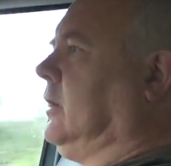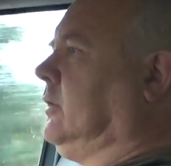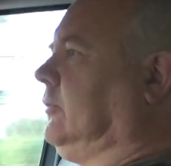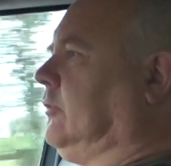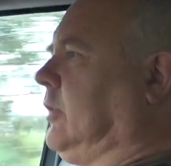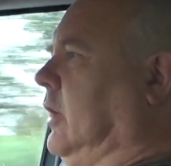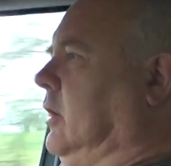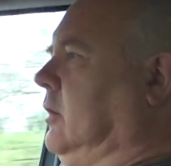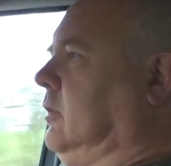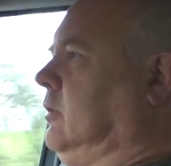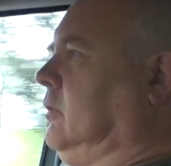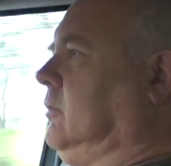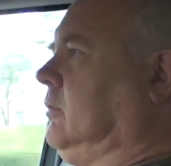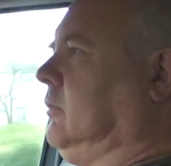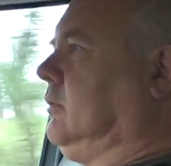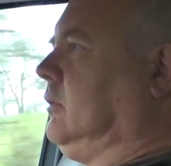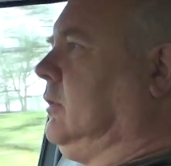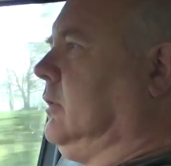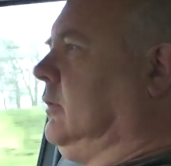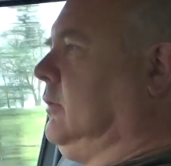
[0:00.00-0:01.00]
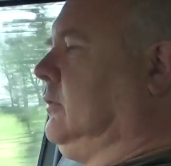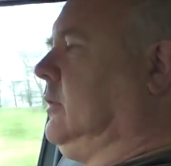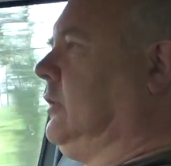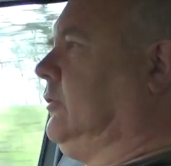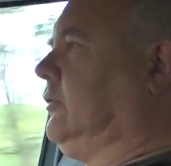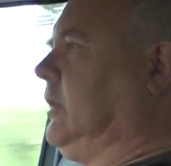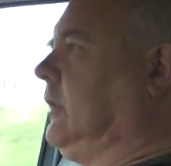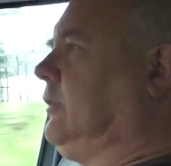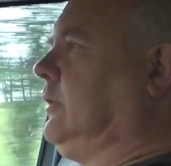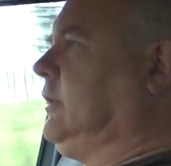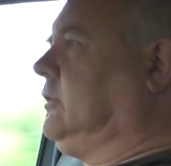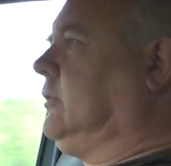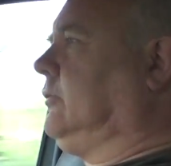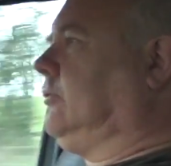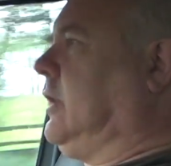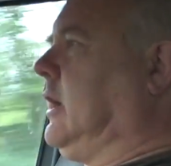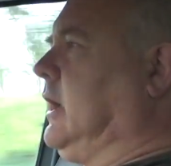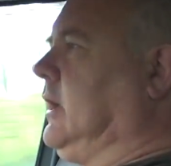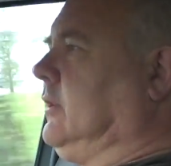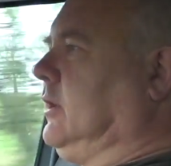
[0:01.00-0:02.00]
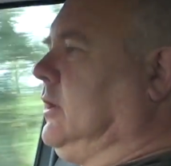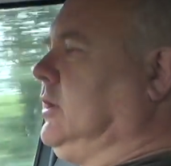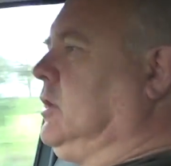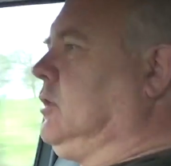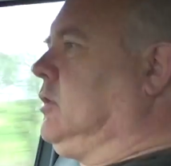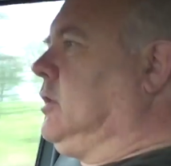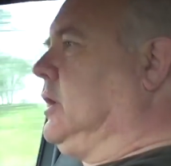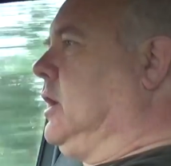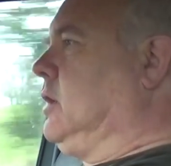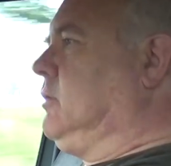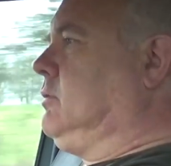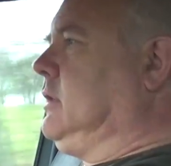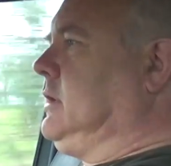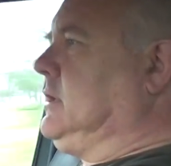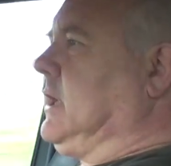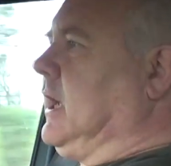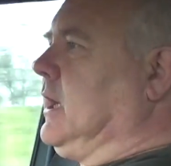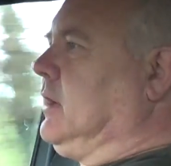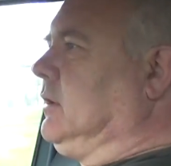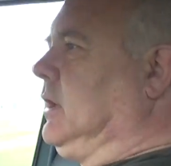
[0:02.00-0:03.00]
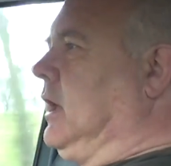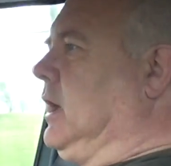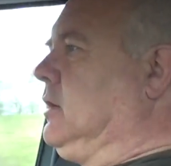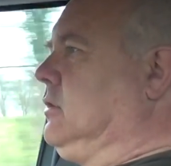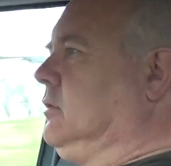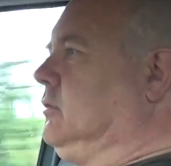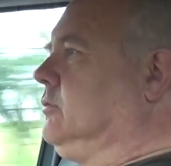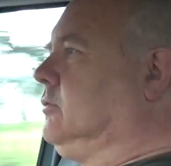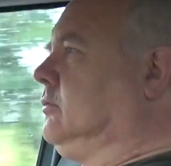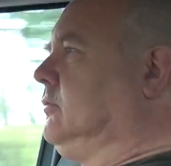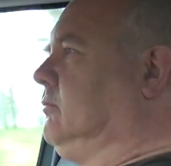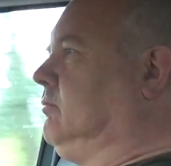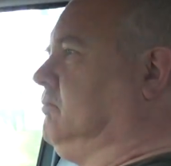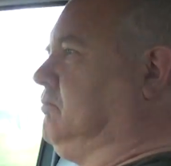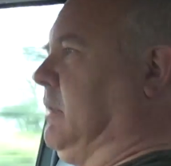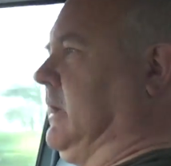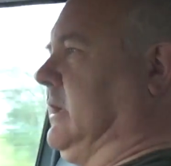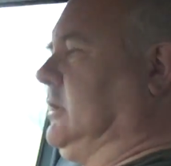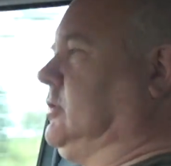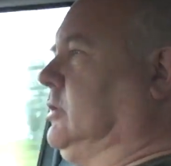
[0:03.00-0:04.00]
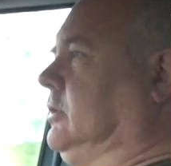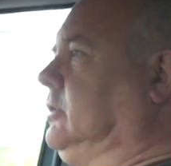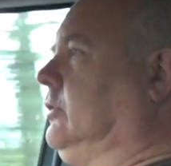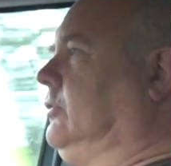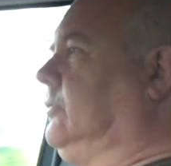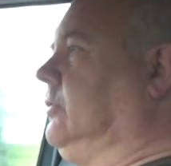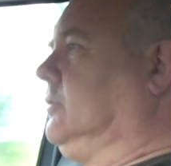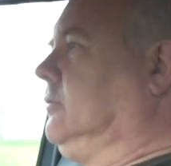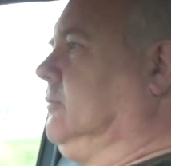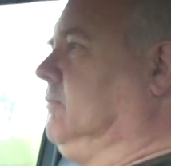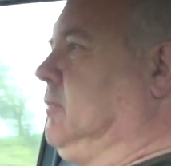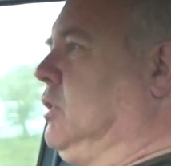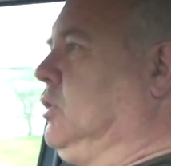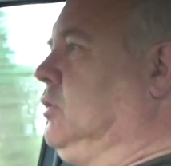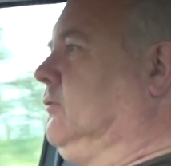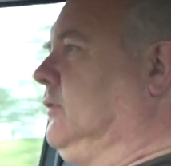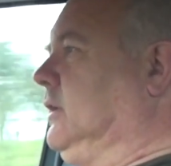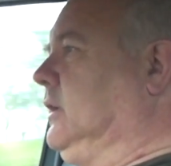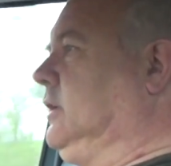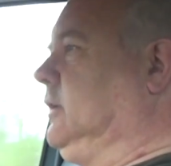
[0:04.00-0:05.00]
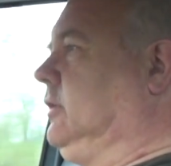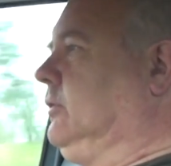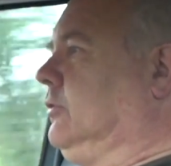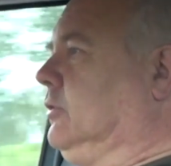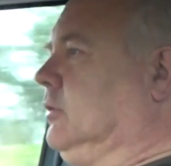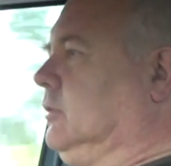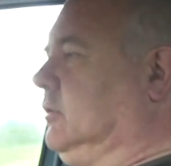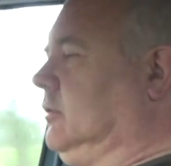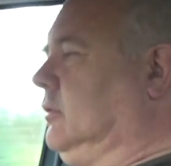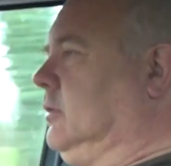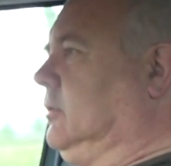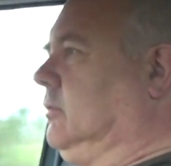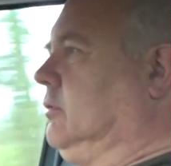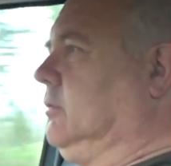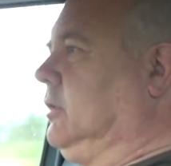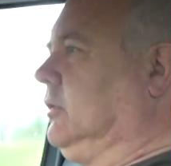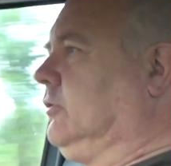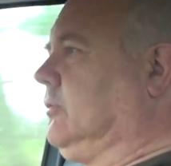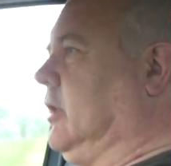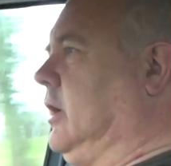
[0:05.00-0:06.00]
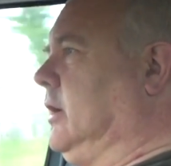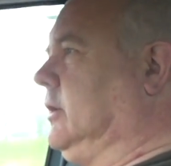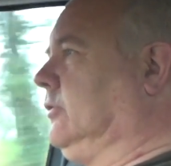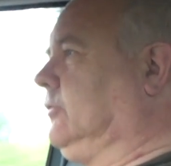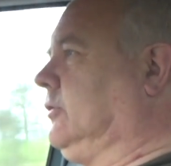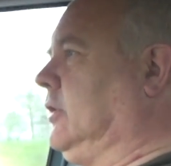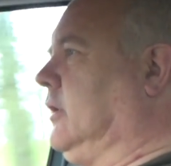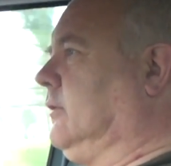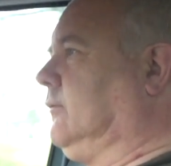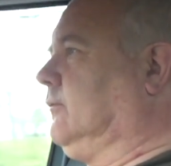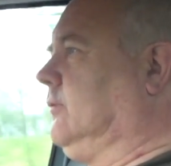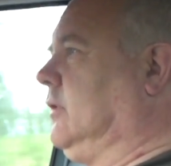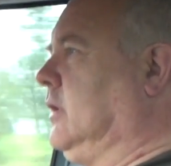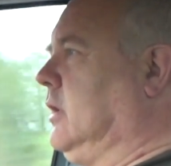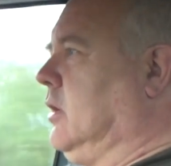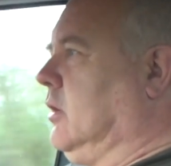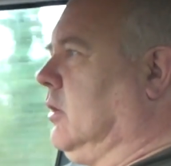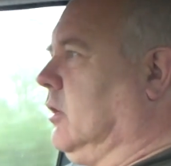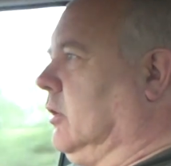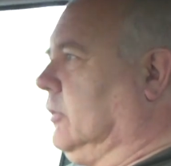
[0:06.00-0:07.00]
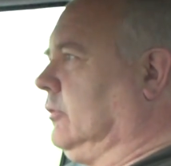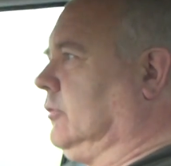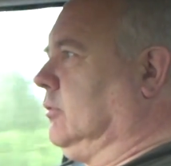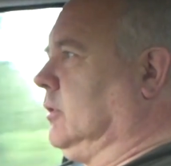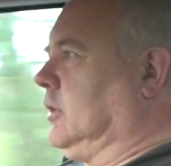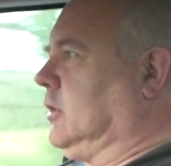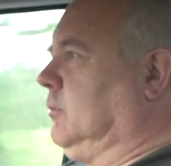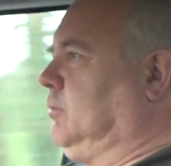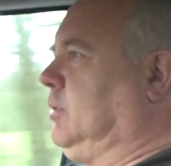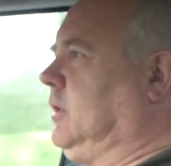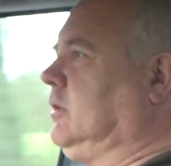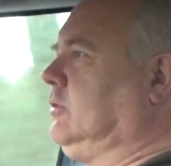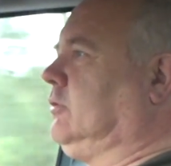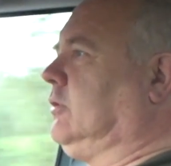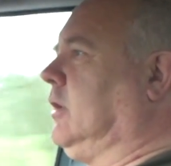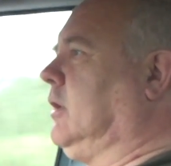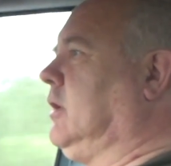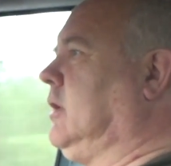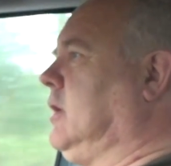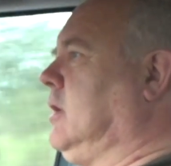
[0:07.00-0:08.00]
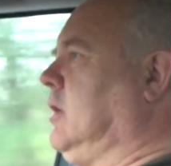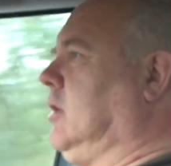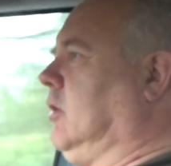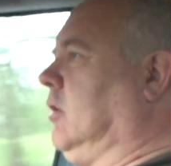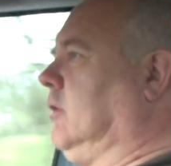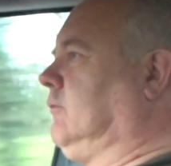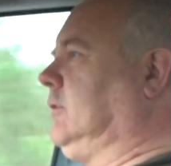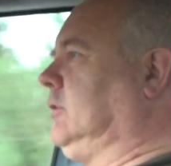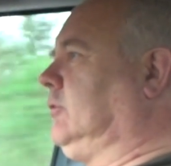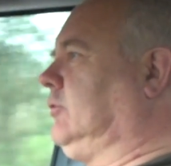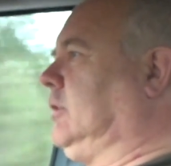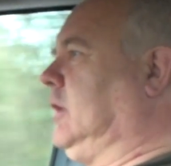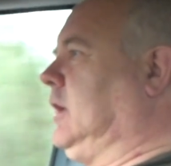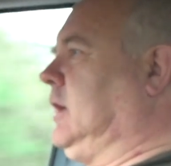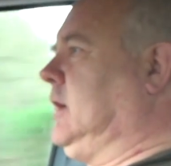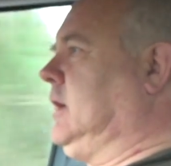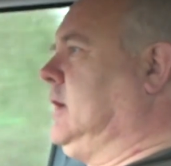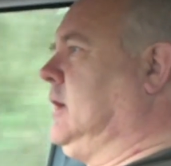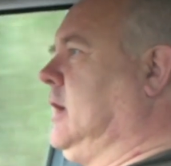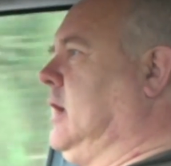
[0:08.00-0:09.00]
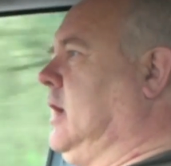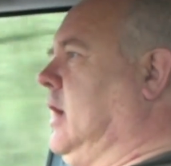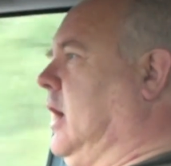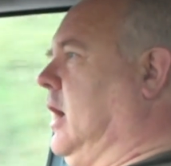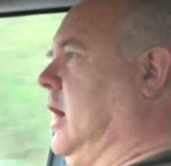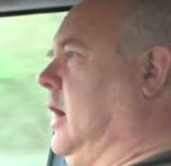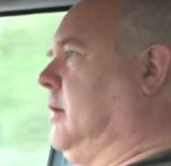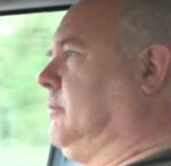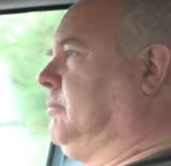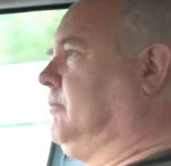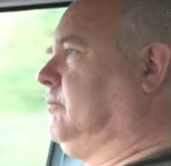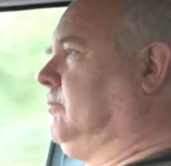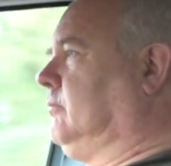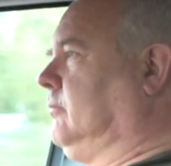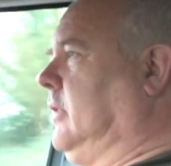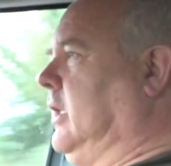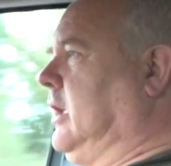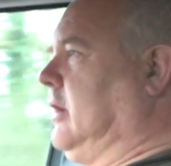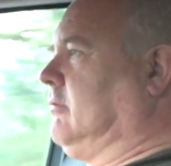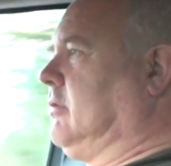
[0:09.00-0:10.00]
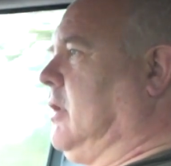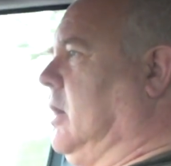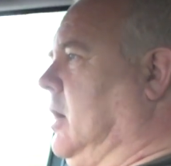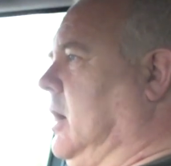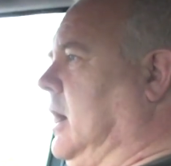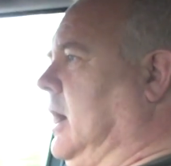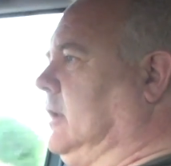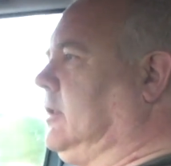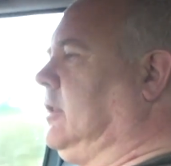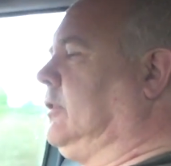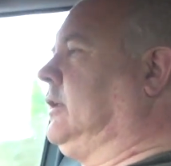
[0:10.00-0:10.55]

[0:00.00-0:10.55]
So there's nothing to say that you can only download pictures and movies and all this kind of stuff onto a computer. Obviously, there are other